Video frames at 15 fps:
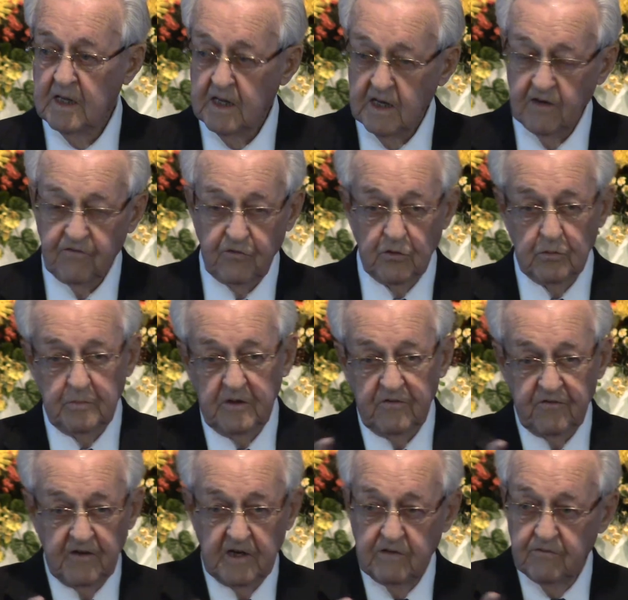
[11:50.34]
If you'll be
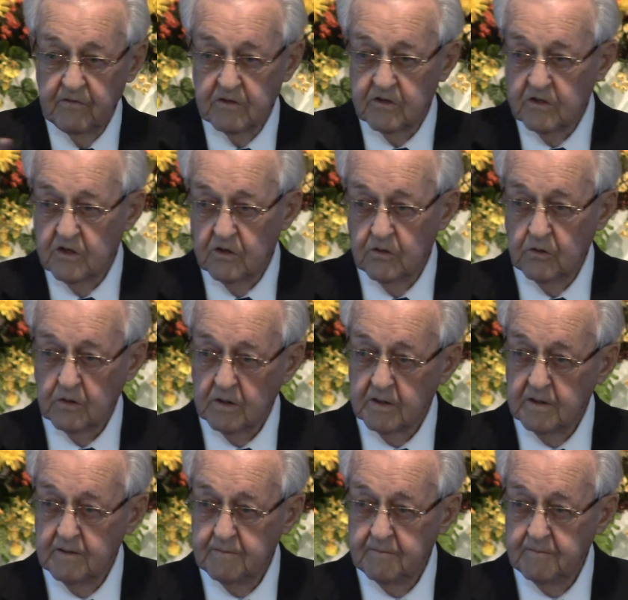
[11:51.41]
faithful to the Lord,